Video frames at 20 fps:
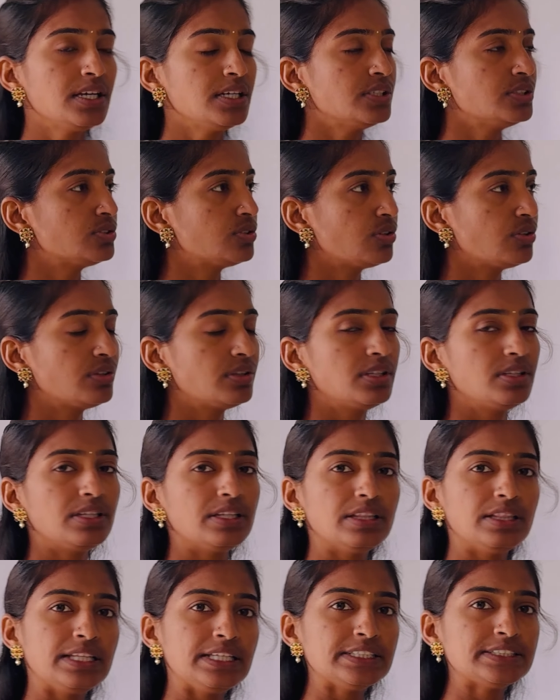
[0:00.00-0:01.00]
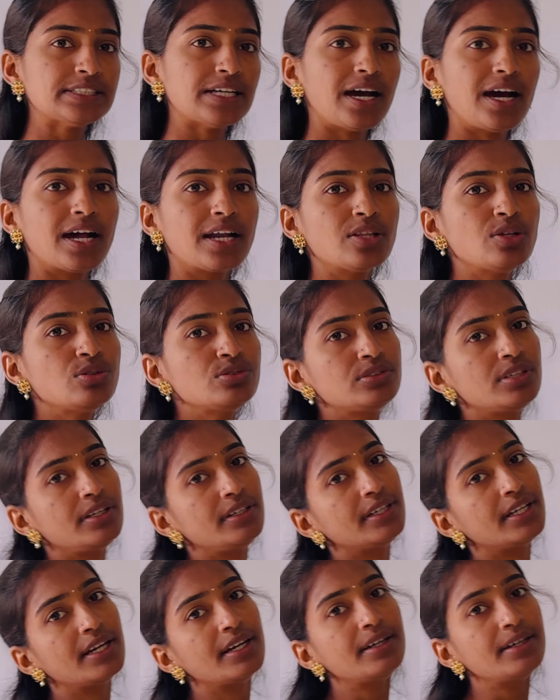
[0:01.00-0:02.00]
So this
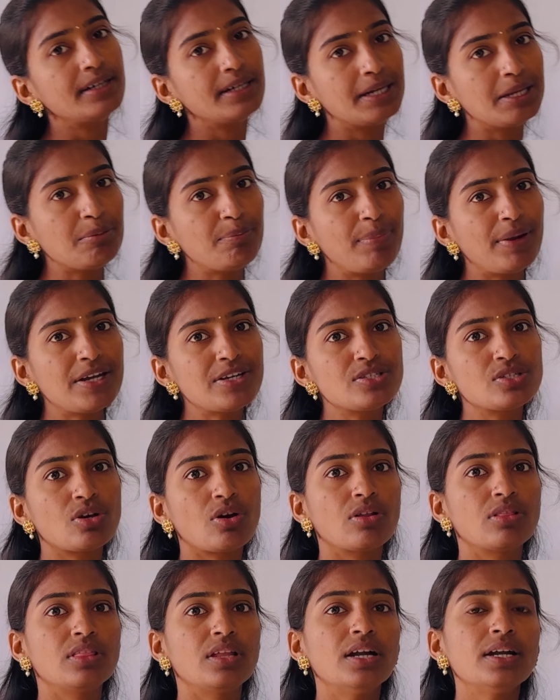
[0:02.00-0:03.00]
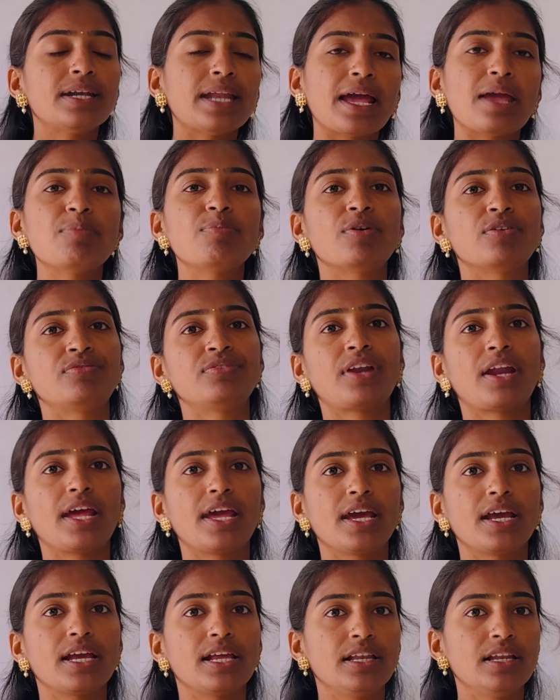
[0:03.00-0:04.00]
orthocenter depends on the type of
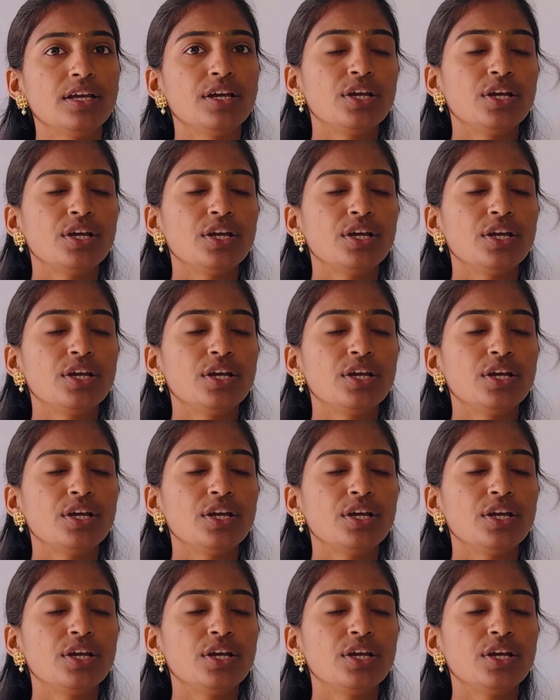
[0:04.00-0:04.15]
triangle.